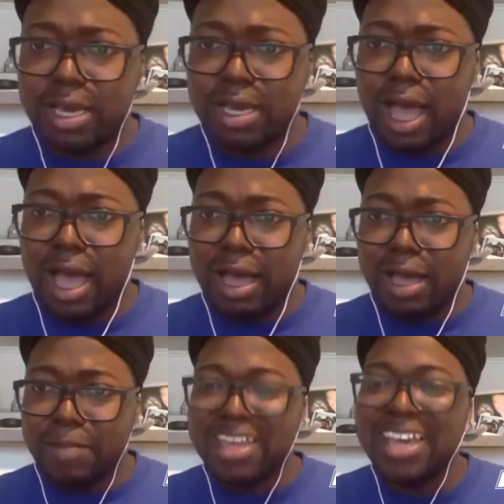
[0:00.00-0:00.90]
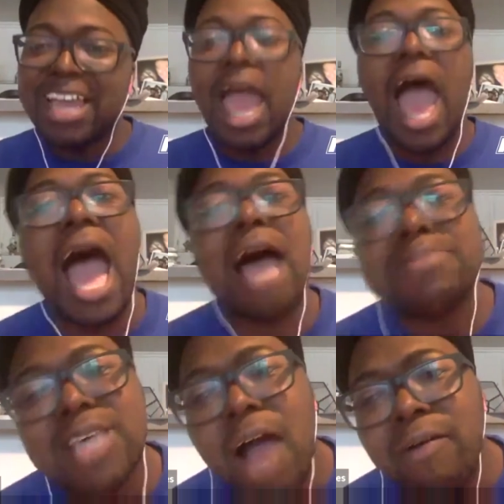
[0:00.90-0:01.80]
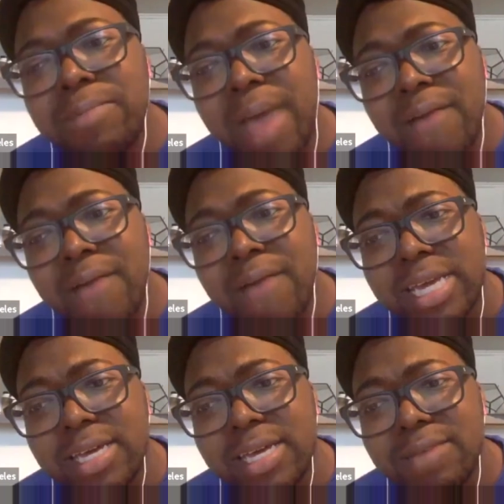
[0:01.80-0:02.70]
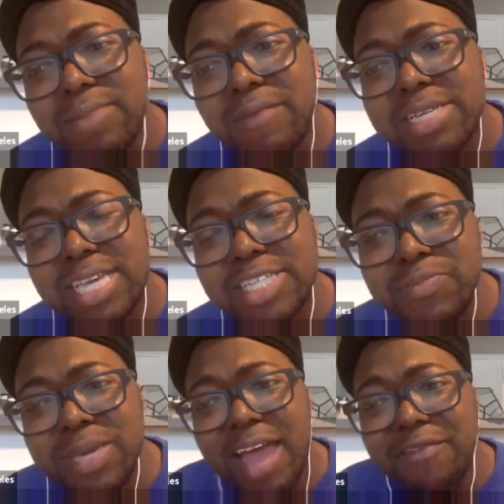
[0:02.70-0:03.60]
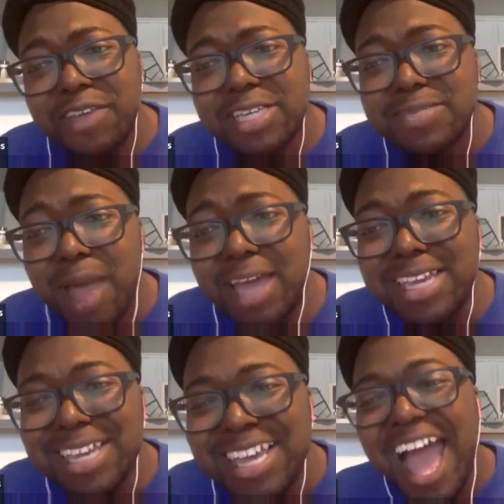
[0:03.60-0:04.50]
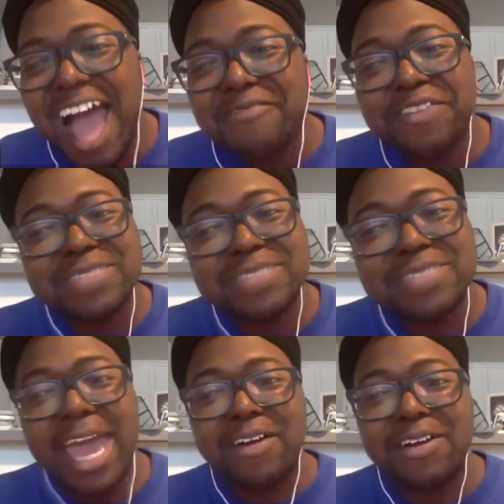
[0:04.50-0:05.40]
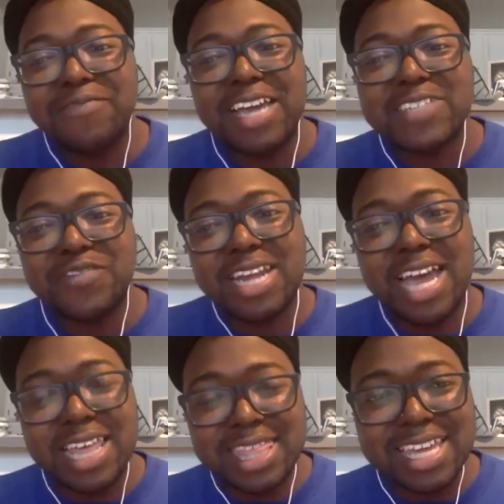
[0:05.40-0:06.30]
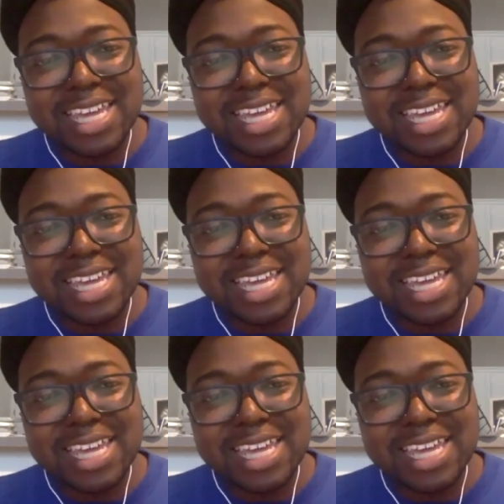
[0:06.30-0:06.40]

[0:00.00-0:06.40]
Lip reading: I'm sorry, Beverly. Beverly says, you mean I fixed my hair and face for nothing?